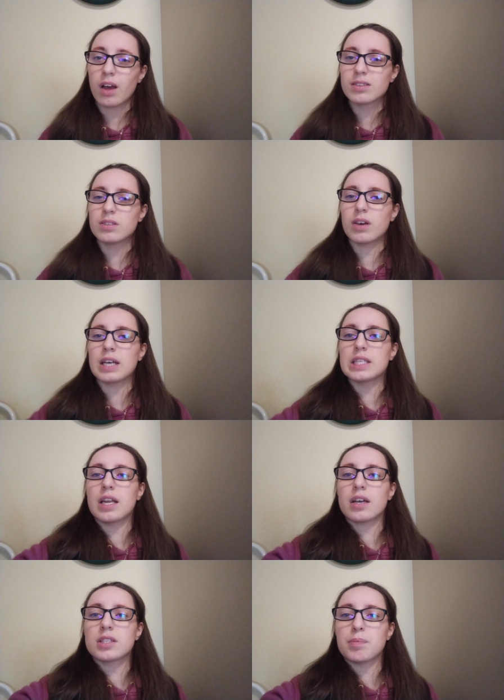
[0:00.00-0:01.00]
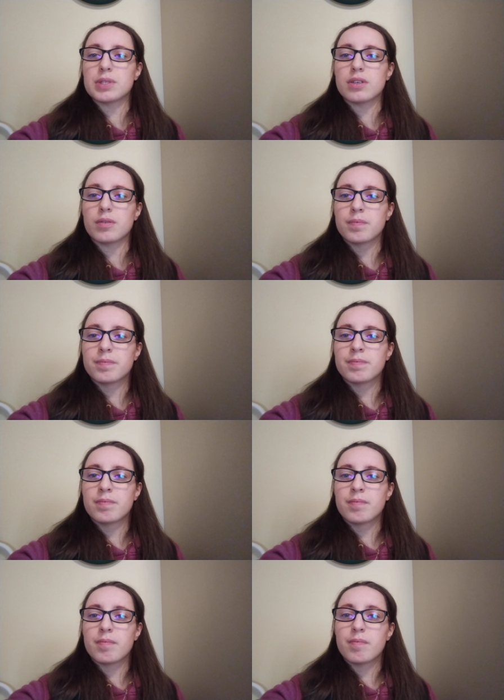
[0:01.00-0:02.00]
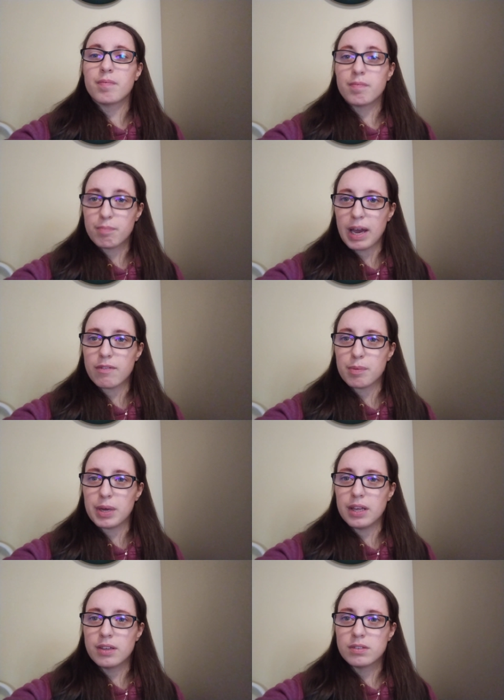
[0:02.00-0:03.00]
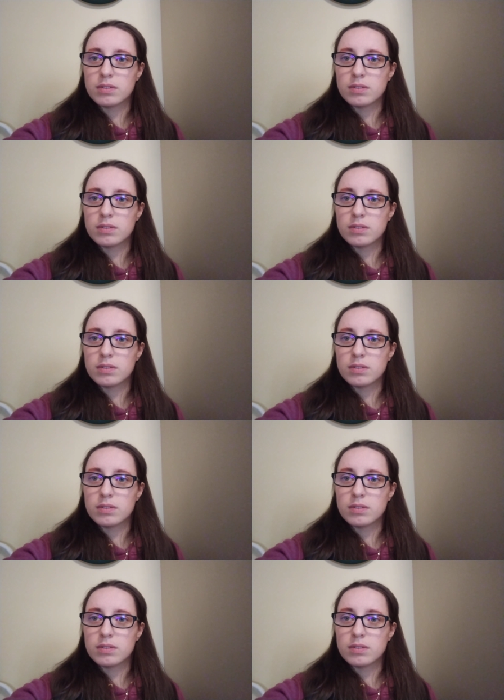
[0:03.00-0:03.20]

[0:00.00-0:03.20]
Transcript: See you guys in the next episode. Bye, everybody.